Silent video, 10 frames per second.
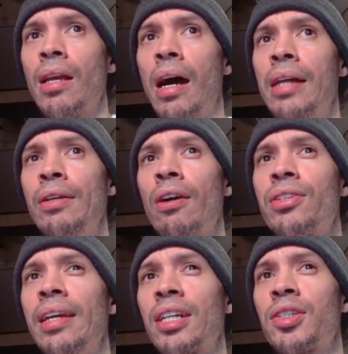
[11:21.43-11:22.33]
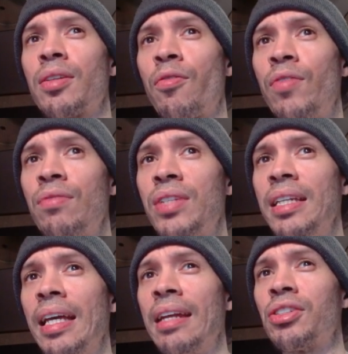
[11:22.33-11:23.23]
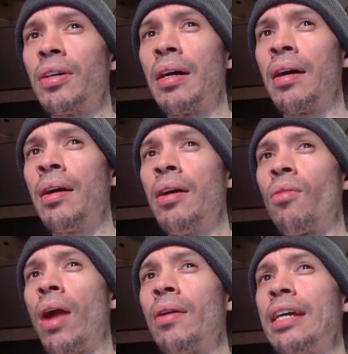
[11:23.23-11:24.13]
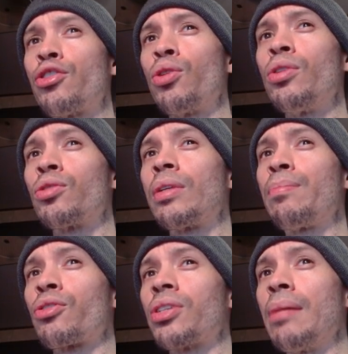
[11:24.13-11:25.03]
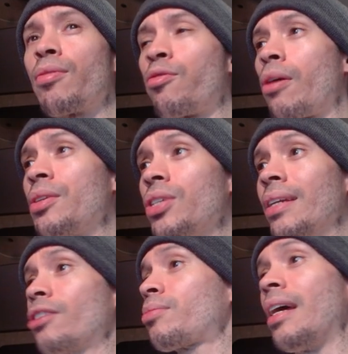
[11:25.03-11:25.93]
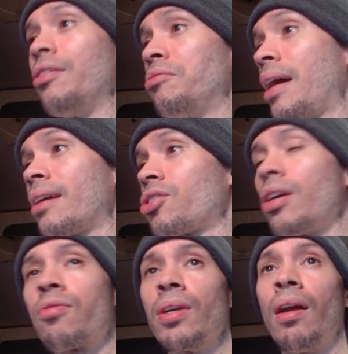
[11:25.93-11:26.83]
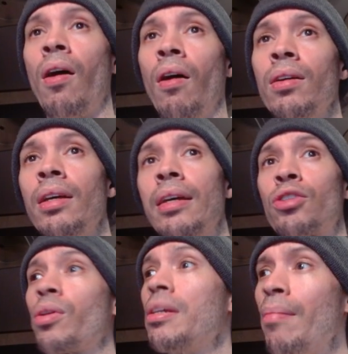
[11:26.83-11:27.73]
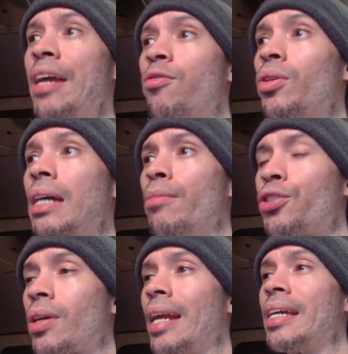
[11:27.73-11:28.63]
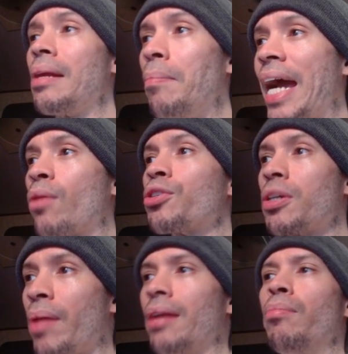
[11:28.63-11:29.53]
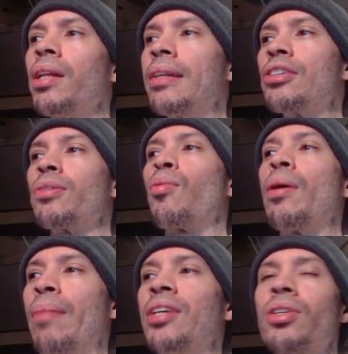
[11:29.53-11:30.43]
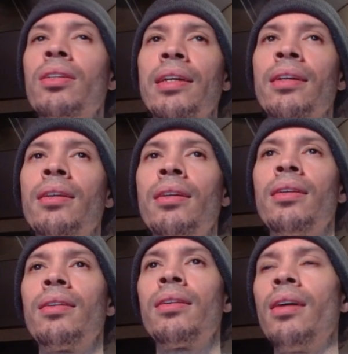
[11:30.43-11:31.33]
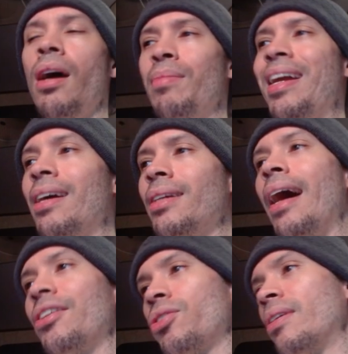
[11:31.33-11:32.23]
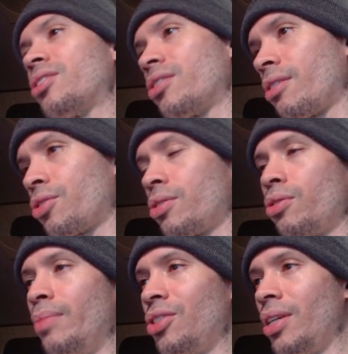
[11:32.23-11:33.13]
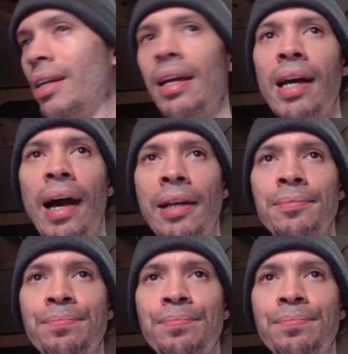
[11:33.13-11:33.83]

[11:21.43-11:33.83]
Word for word: On the RTX 50, it is a around a 2 to 3% performance hit. This plan, you're not going to suffer at all. It's really made for that, but you're kind of getting backwards compatibility support, basically. Uh, but not at the highest degree since they're too busy on AI.